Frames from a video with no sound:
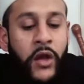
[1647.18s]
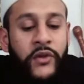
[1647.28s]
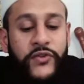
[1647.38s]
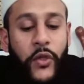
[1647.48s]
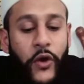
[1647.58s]

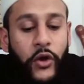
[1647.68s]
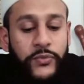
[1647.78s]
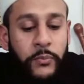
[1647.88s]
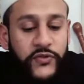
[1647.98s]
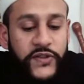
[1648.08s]
So those
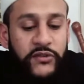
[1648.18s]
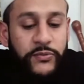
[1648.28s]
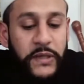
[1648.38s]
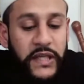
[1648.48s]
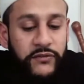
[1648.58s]
Muslims
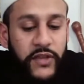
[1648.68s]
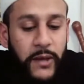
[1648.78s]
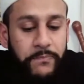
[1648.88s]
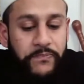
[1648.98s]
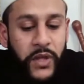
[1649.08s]
believed
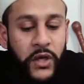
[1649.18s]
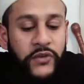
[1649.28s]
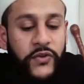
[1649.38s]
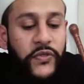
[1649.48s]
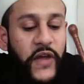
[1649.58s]
them.
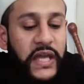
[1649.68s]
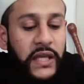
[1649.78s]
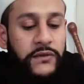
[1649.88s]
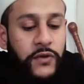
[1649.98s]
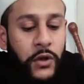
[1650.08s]
So they
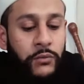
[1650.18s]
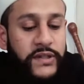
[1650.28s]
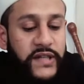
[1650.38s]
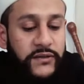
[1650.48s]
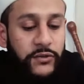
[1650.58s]
in turn
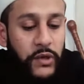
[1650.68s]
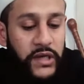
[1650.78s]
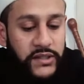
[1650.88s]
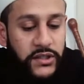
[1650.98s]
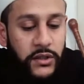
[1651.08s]
rejected
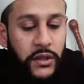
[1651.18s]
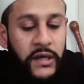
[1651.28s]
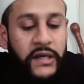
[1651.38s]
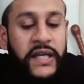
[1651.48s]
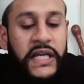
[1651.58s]
religion,
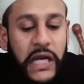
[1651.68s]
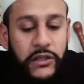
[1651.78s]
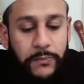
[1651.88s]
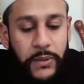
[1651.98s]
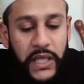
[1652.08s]

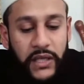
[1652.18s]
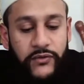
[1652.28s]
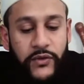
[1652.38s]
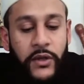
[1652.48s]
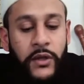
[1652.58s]
neglected
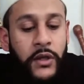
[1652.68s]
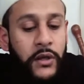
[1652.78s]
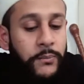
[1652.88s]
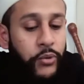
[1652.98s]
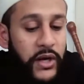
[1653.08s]

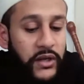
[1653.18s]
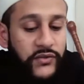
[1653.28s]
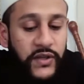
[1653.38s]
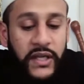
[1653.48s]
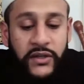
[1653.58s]

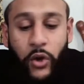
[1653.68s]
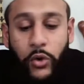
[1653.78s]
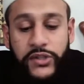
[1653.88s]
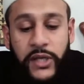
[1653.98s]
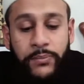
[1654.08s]
prayers,
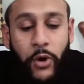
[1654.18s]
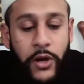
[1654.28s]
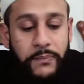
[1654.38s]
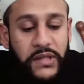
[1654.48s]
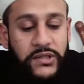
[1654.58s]
indulged in
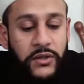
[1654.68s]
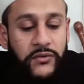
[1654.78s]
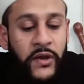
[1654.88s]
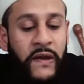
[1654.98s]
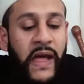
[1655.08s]
prohibitions,